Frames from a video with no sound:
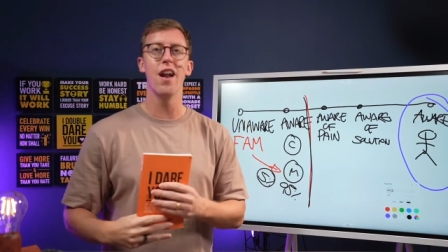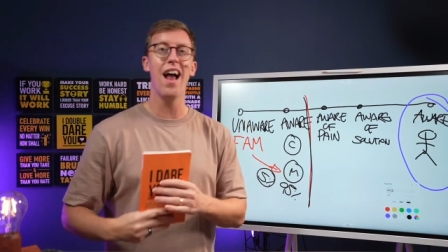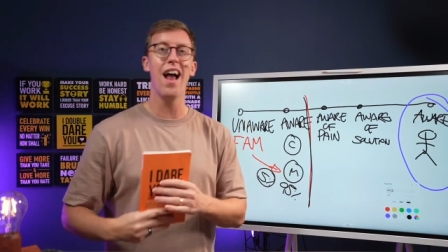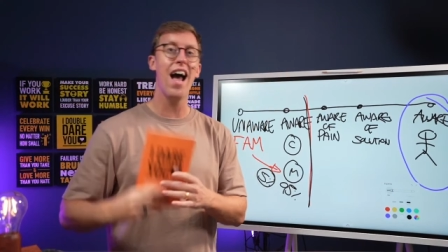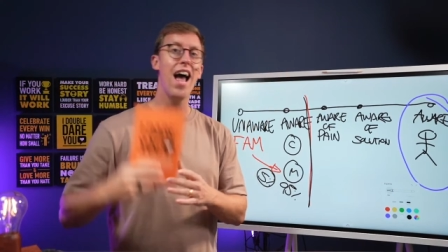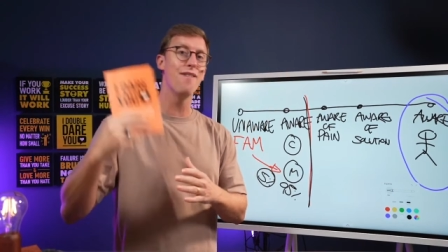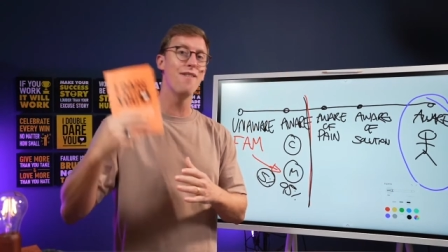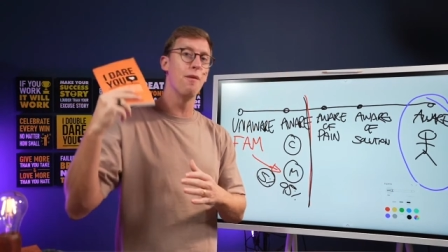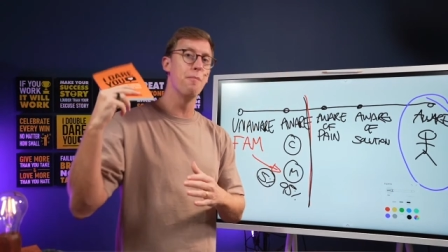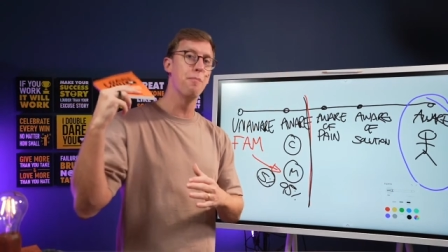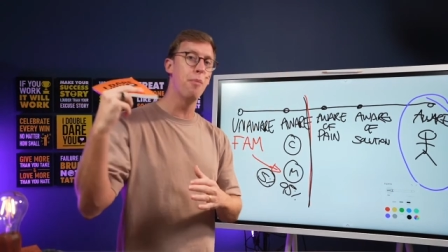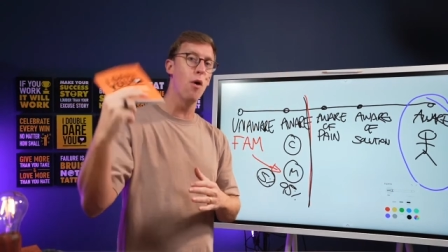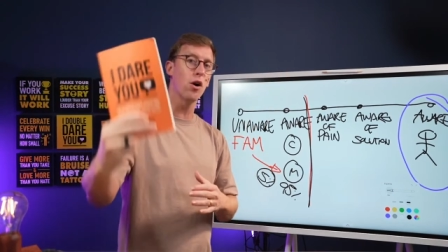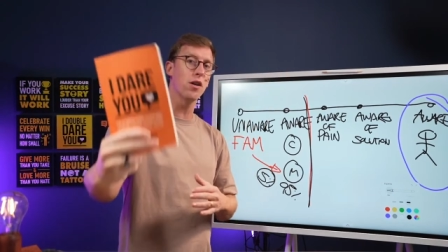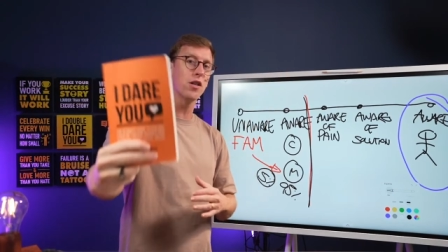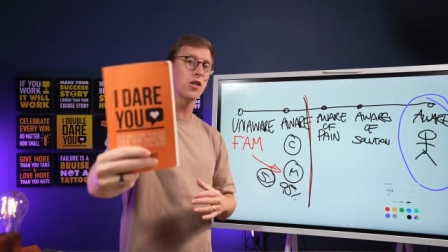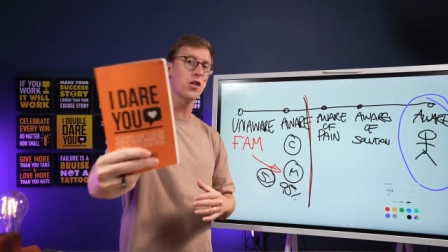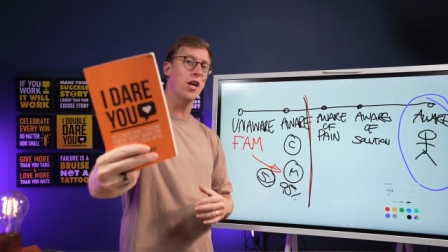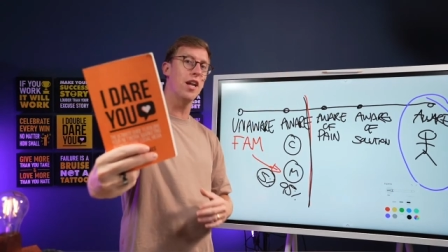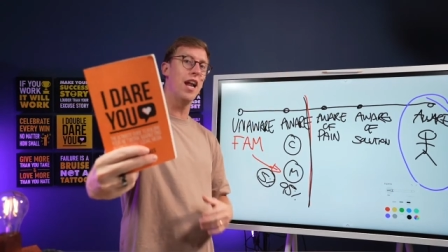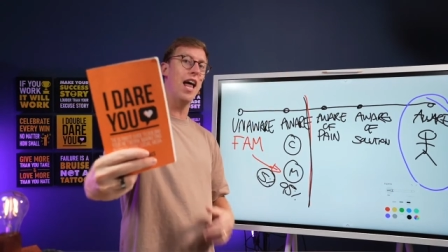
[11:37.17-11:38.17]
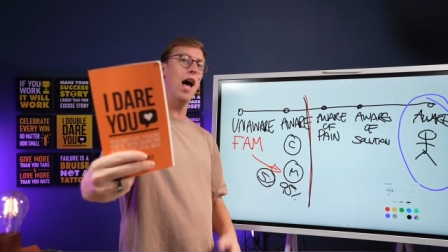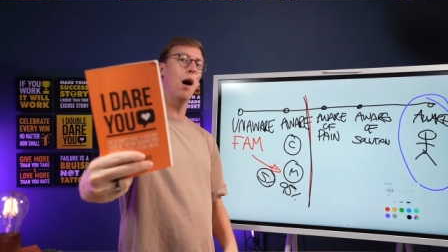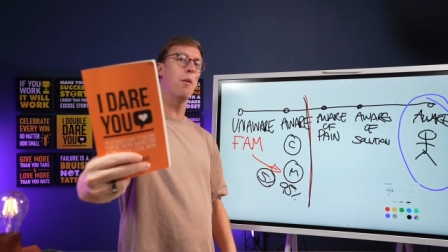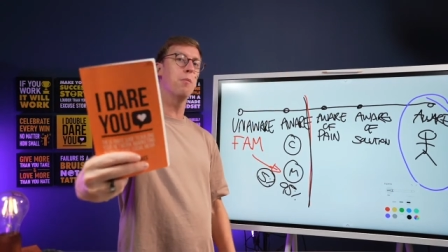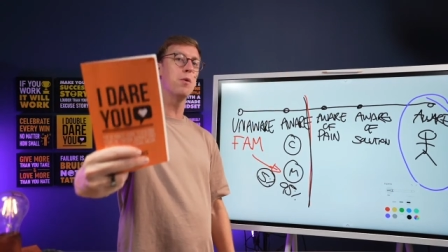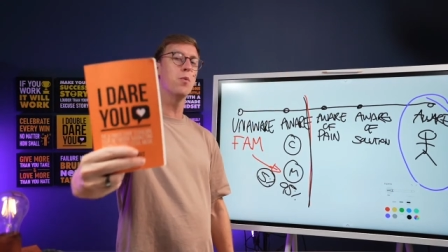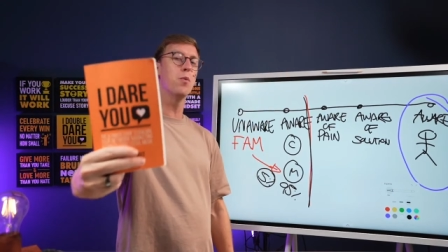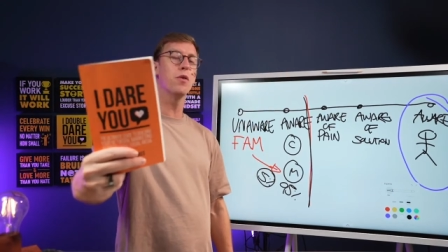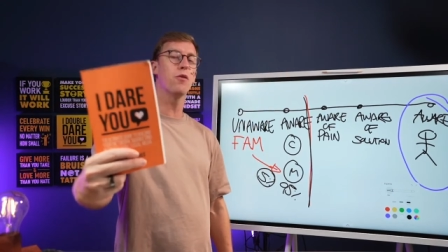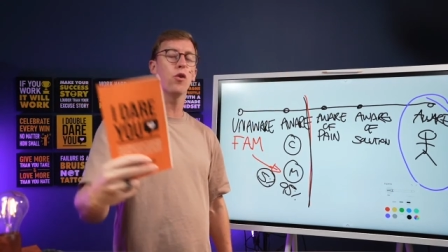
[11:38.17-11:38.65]
And I have a book that's going to
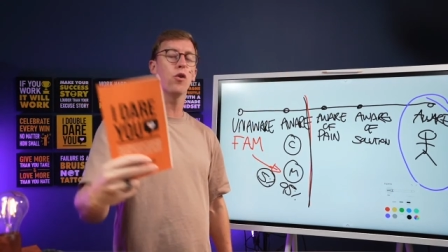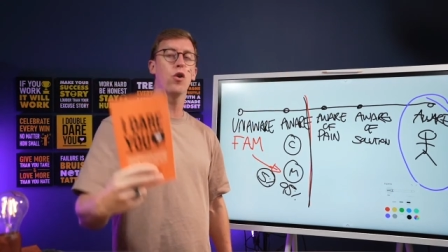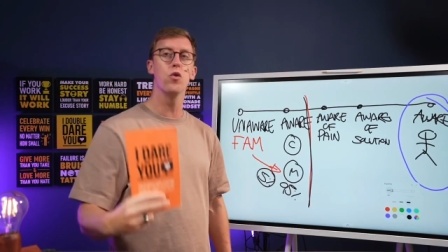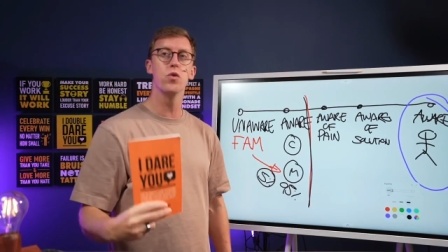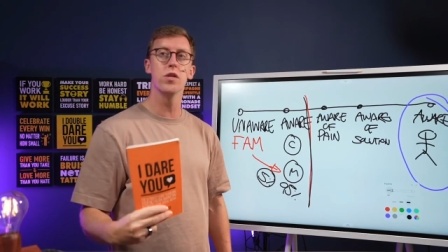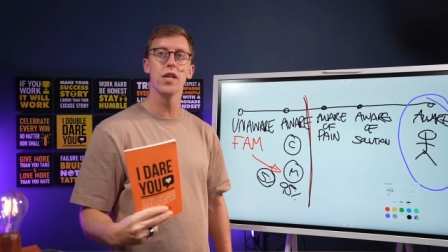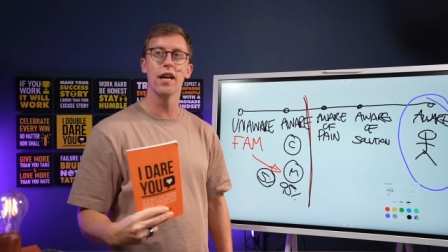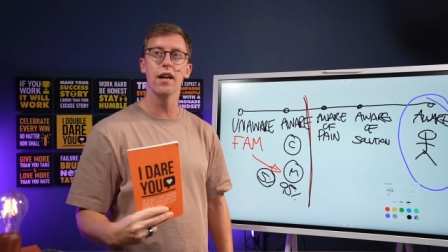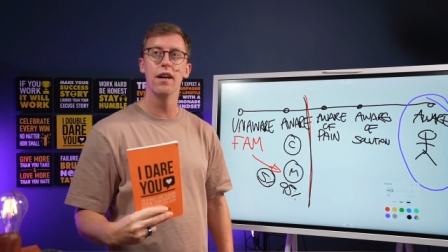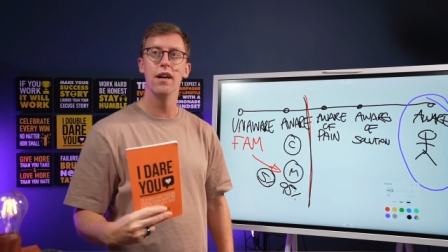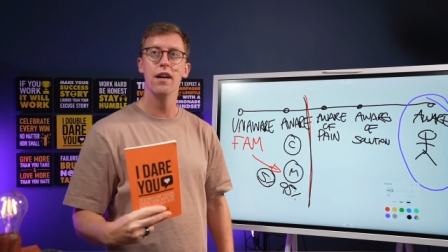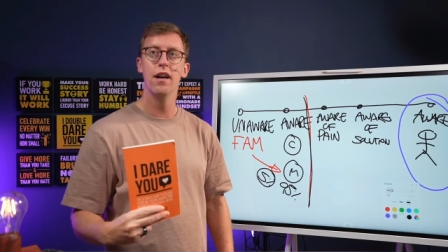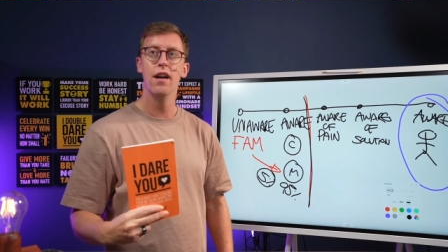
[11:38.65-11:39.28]
help you with recruiting.